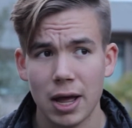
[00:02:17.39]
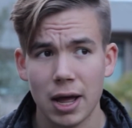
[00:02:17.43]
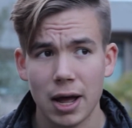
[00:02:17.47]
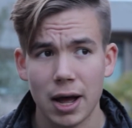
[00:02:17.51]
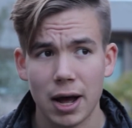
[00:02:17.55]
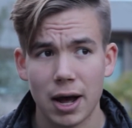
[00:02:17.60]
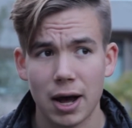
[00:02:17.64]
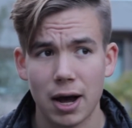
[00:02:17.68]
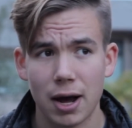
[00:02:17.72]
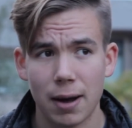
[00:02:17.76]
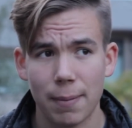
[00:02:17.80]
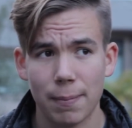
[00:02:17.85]

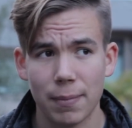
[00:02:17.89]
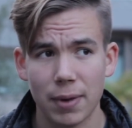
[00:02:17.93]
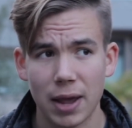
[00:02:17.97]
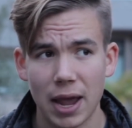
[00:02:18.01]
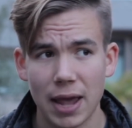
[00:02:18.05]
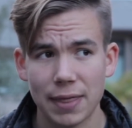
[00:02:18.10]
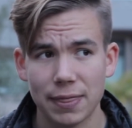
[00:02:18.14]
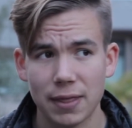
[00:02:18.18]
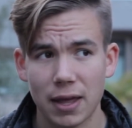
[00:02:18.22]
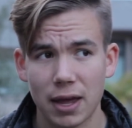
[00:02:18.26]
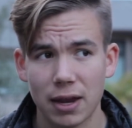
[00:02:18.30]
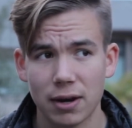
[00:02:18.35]

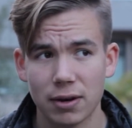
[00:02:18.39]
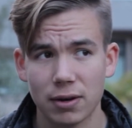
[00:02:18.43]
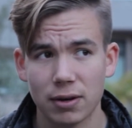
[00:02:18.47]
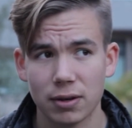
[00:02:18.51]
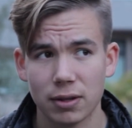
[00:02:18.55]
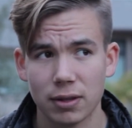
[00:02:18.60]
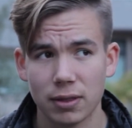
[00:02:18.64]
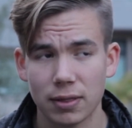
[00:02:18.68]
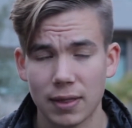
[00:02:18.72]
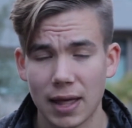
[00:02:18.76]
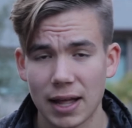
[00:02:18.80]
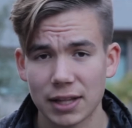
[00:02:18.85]
and then
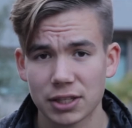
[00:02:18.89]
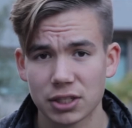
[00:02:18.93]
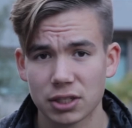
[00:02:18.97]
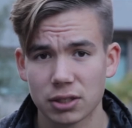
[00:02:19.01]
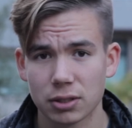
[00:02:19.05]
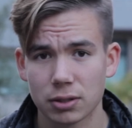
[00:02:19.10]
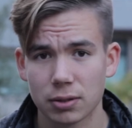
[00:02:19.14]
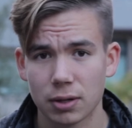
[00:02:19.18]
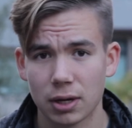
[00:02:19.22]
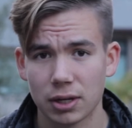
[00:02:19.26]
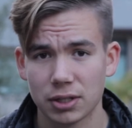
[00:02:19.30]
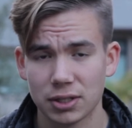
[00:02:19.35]

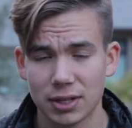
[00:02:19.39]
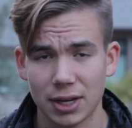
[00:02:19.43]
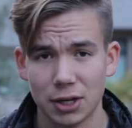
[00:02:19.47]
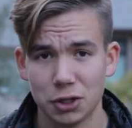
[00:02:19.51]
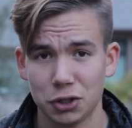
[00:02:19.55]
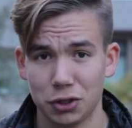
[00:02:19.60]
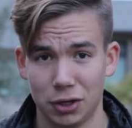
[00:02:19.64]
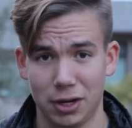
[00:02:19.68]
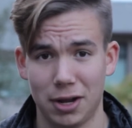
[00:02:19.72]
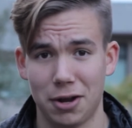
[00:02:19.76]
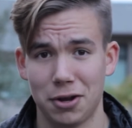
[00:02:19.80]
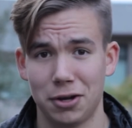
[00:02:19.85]
that's
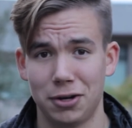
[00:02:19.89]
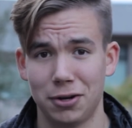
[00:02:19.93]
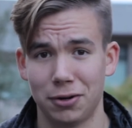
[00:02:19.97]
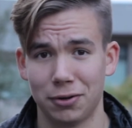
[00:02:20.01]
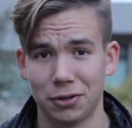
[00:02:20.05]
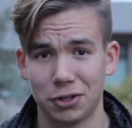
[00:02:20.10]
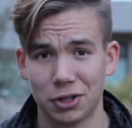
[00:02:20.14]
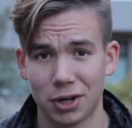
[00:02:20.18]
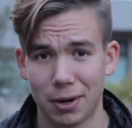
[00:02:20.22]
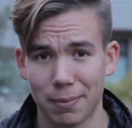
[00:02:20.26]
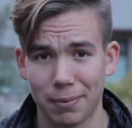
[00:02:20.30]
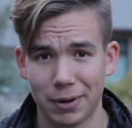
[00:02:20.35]
essentially how you turn
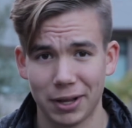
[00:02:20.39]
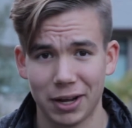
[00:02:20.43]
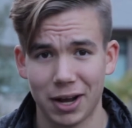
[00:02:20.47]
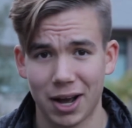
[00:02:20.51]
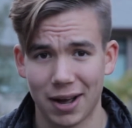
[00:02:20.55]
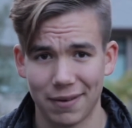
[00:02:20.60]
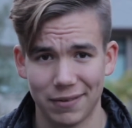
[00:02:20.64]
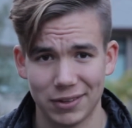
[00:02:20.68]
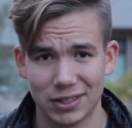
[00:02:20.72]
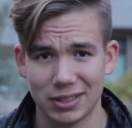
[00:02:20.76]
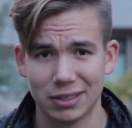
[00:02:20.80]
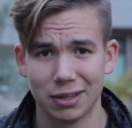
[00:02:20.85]
sharpening
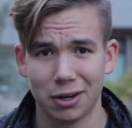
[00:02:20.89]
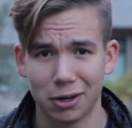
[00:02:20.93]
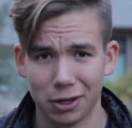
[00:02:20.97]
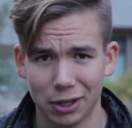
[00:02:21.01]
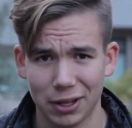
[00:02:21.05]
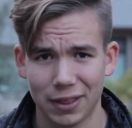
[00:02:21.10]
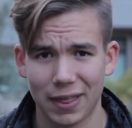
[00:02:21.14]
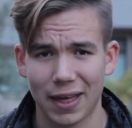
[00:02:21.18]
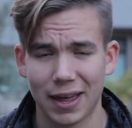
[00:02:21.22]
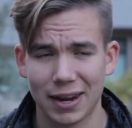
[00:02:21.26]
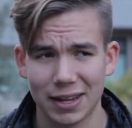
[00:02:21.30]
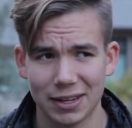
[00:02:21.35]
off. It's literally
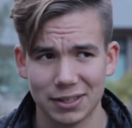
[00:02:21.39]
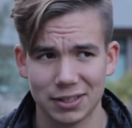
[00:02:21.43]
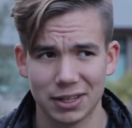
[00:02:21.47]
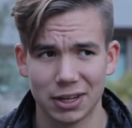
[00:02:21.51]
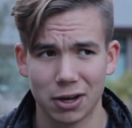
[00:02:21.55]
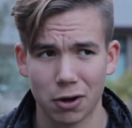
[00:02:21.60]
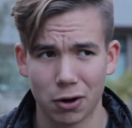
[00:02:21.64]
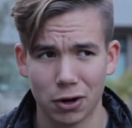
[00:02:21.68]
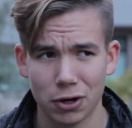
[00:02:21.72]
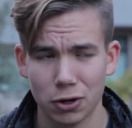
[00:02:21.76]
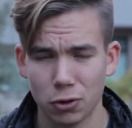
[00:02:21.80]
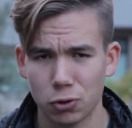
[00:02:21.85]
that easy.
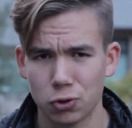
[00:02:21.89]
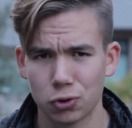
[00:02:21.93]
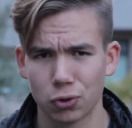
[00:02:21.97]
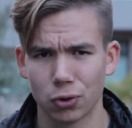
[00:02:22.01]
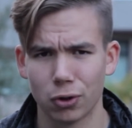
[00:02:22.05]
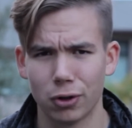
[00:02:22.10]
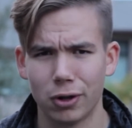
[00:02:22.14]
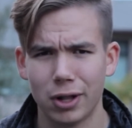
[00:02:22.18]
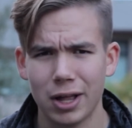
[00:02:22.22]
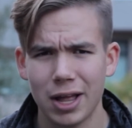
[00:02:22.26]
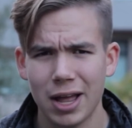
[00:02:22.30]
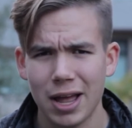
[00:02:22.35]
Go to
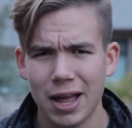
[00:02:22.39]
neutral.